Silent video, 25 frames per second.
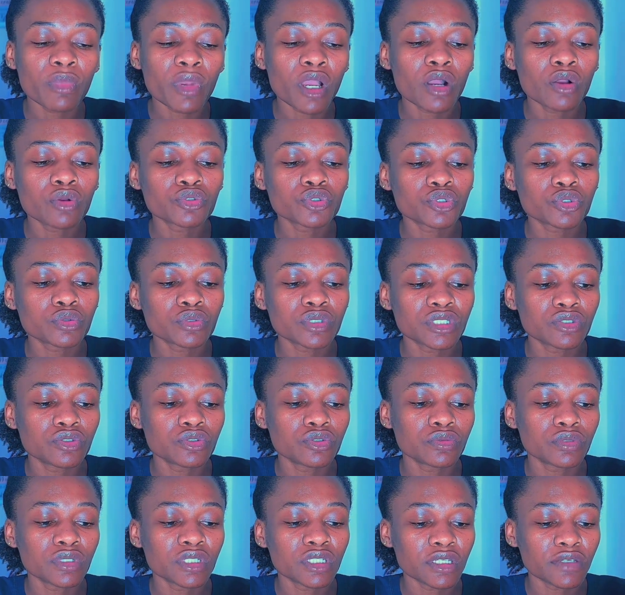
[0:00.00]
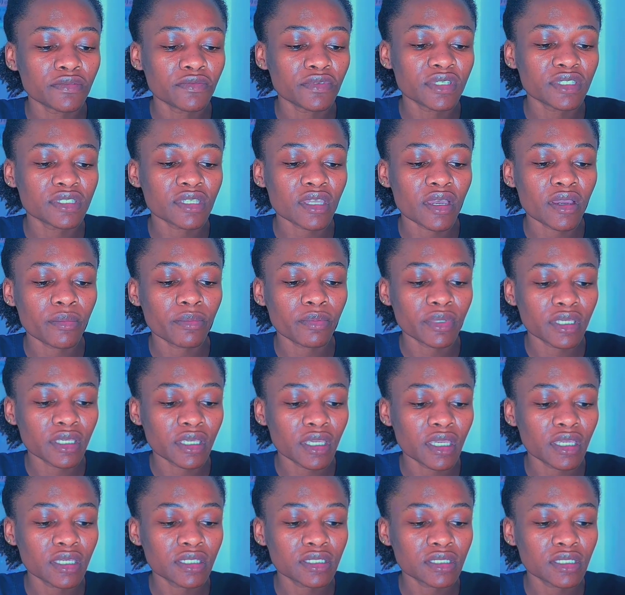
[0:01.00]
country during the visa
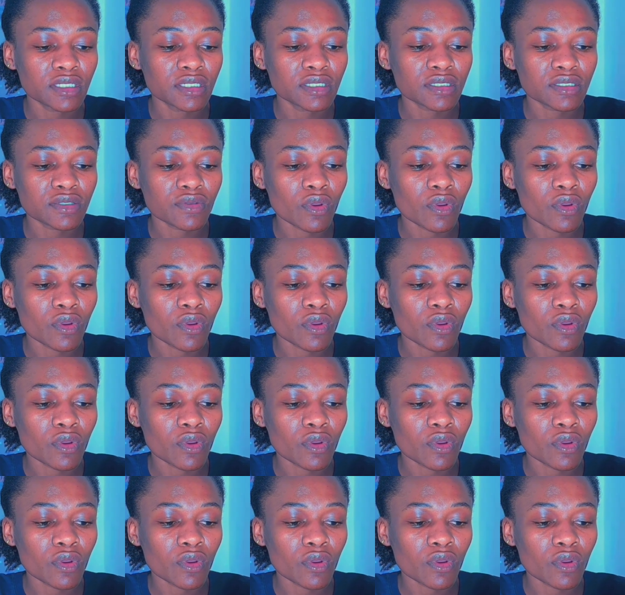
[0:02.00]
applications.